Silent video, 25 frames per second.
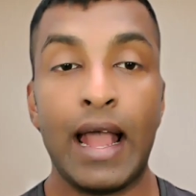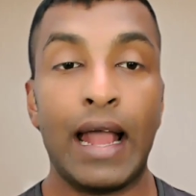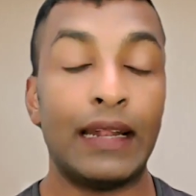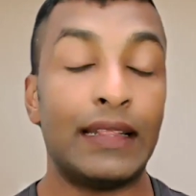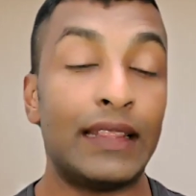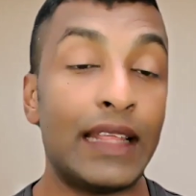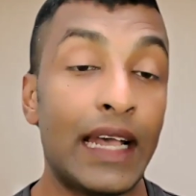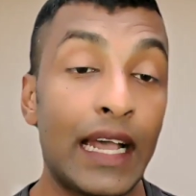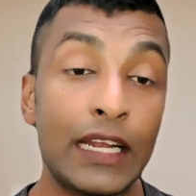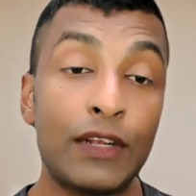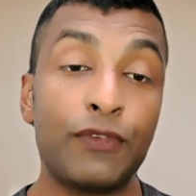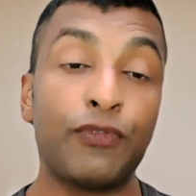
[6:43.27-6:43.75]

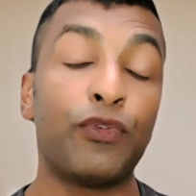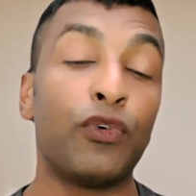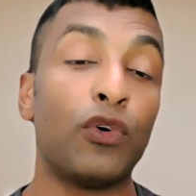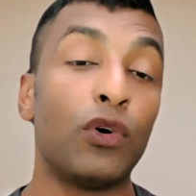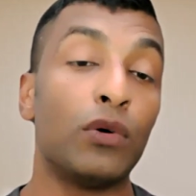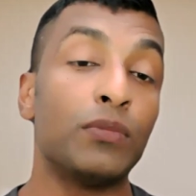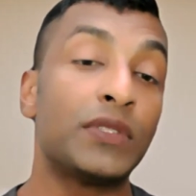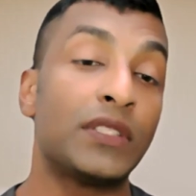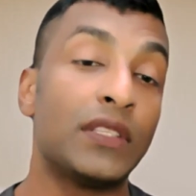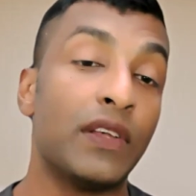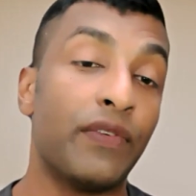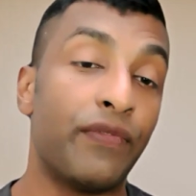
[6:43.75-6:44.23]
And that
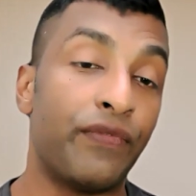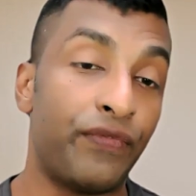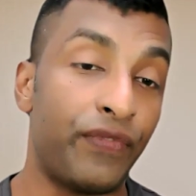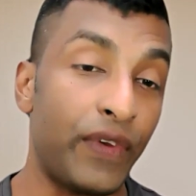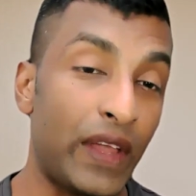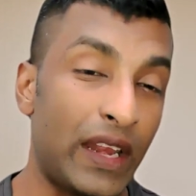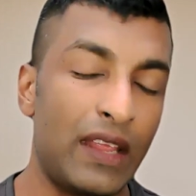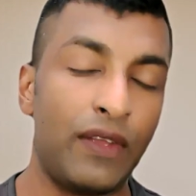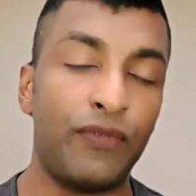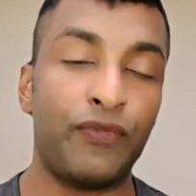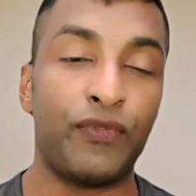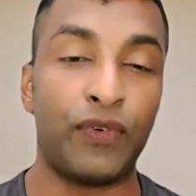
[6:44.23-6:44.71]
forms the
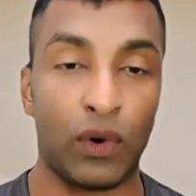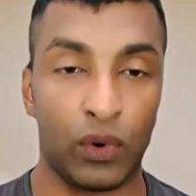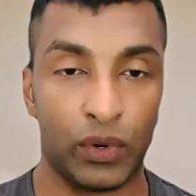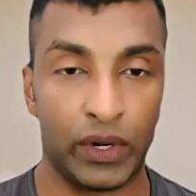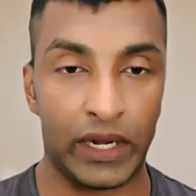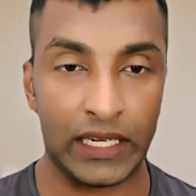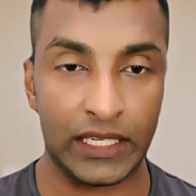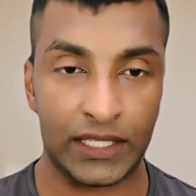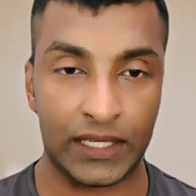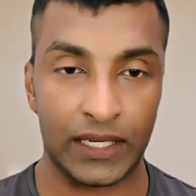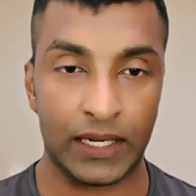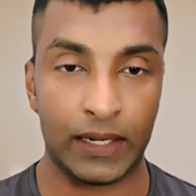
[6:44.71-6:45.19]
very
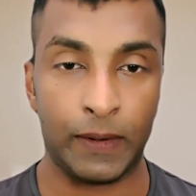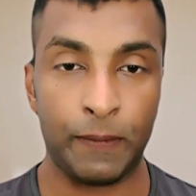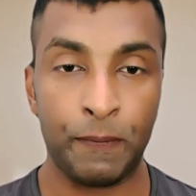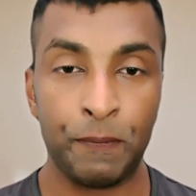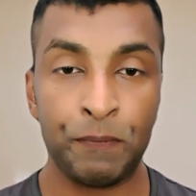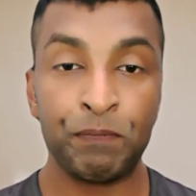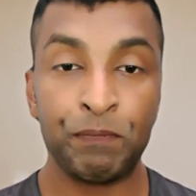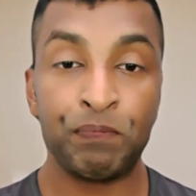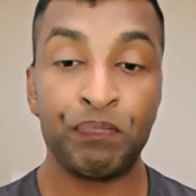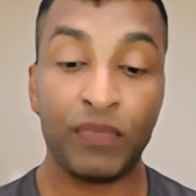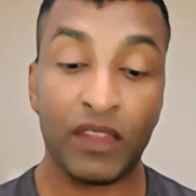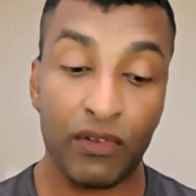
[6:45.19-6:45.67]
foundation
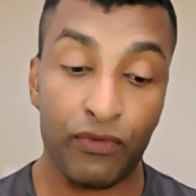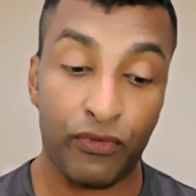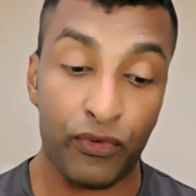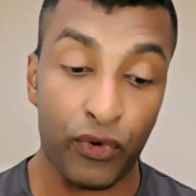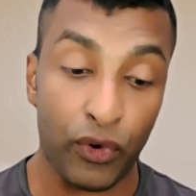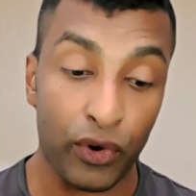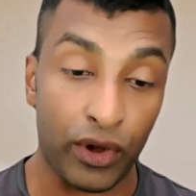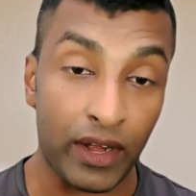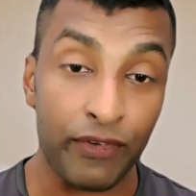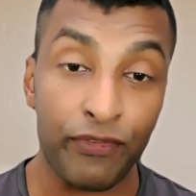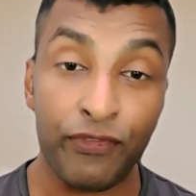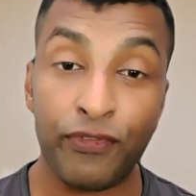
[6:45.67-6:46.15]

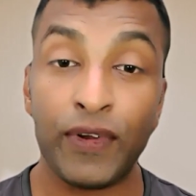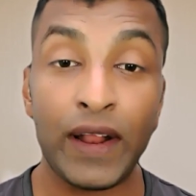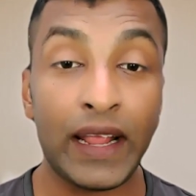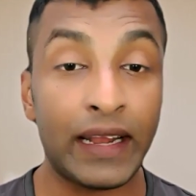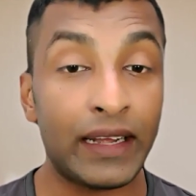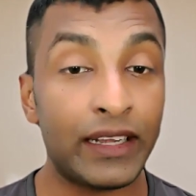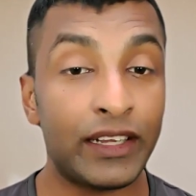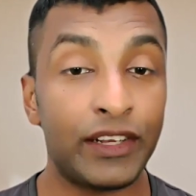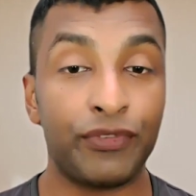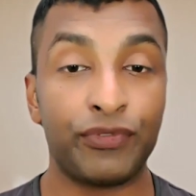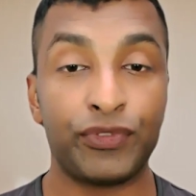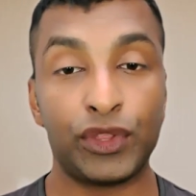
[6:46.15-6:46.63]
for
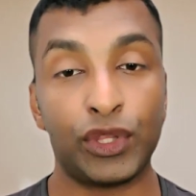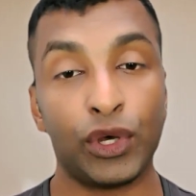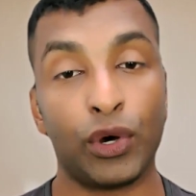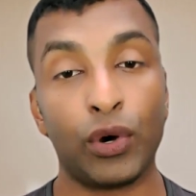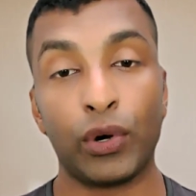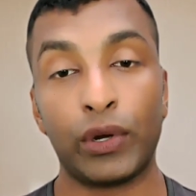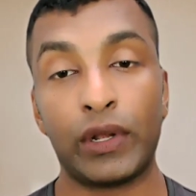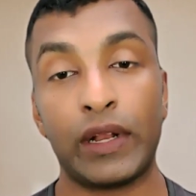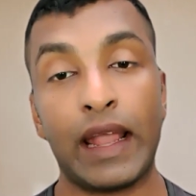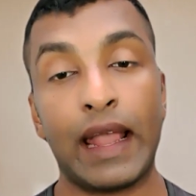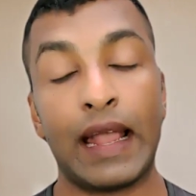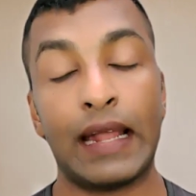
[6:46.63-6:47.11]
reflective
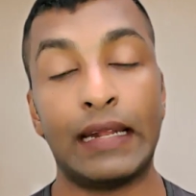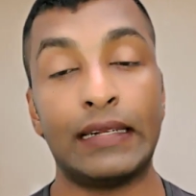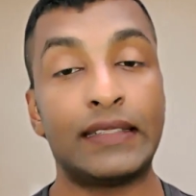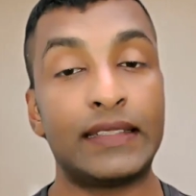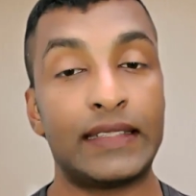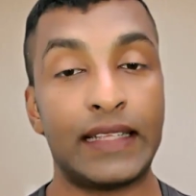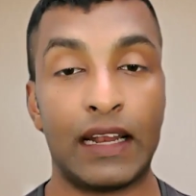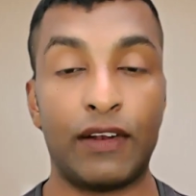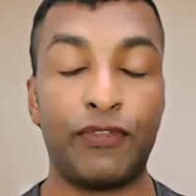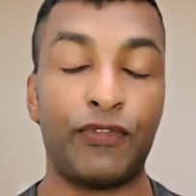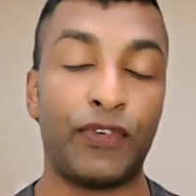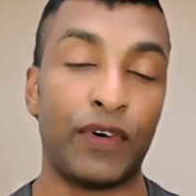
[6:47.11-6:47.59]
thought and
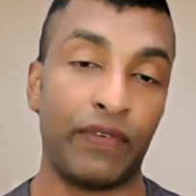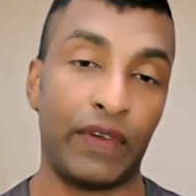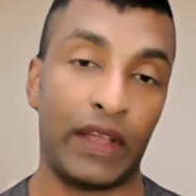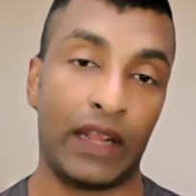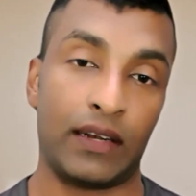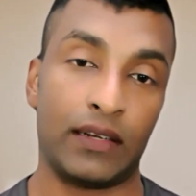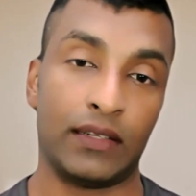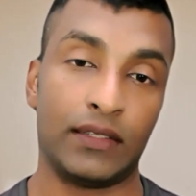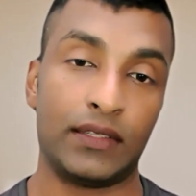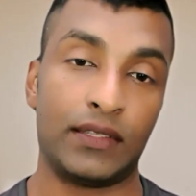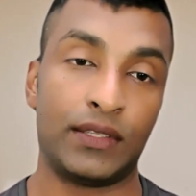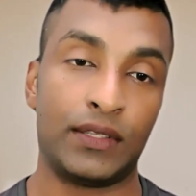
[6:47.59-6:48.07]

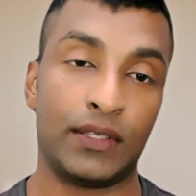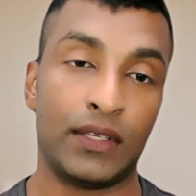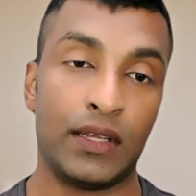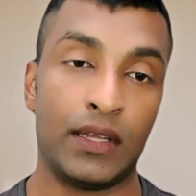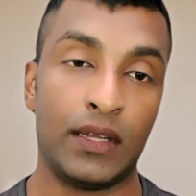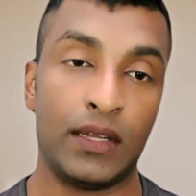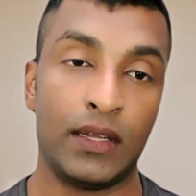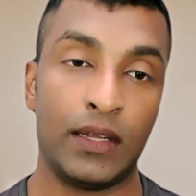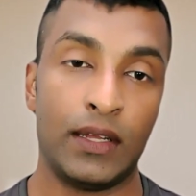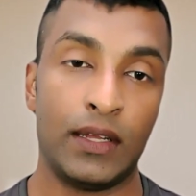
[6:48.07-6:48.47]
self-awareness.